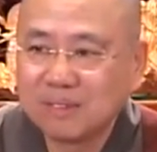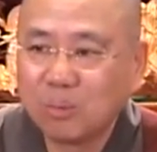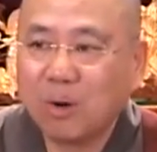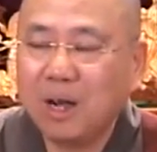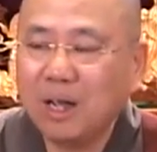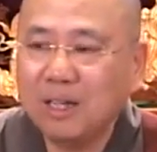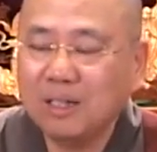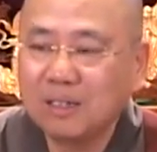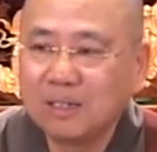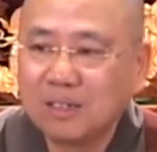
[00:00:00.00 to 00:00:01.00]
Why?
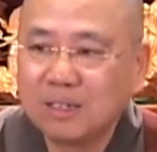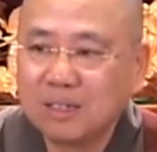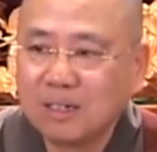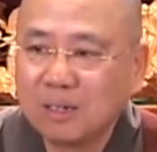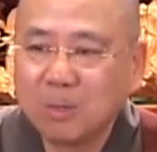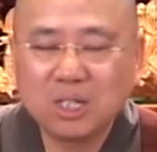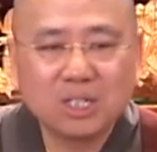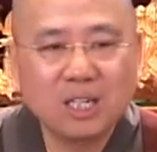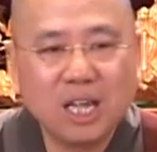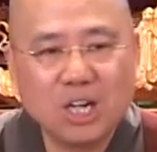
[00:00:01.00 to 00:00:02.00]
What is
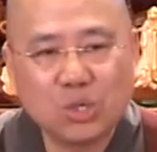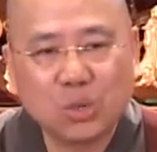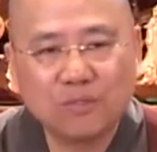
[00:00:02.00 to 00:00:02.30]
the nature